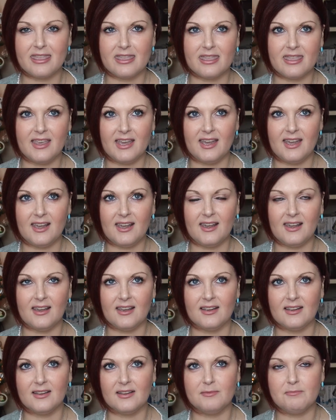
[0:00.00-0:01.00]

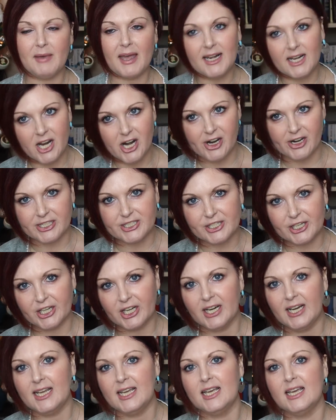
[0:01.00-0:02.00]
The main
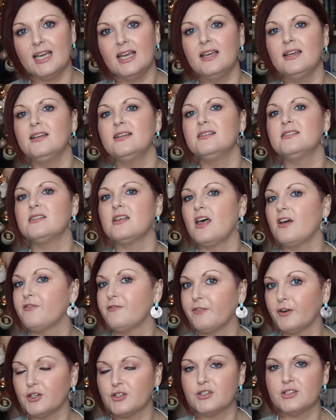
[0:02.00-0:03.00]
character is a
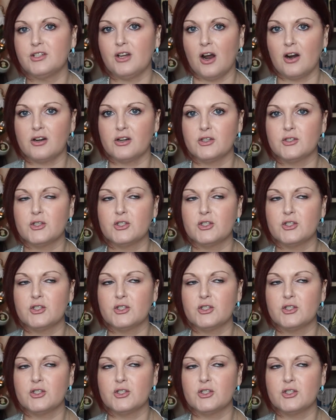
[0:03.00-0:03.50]
first daughter.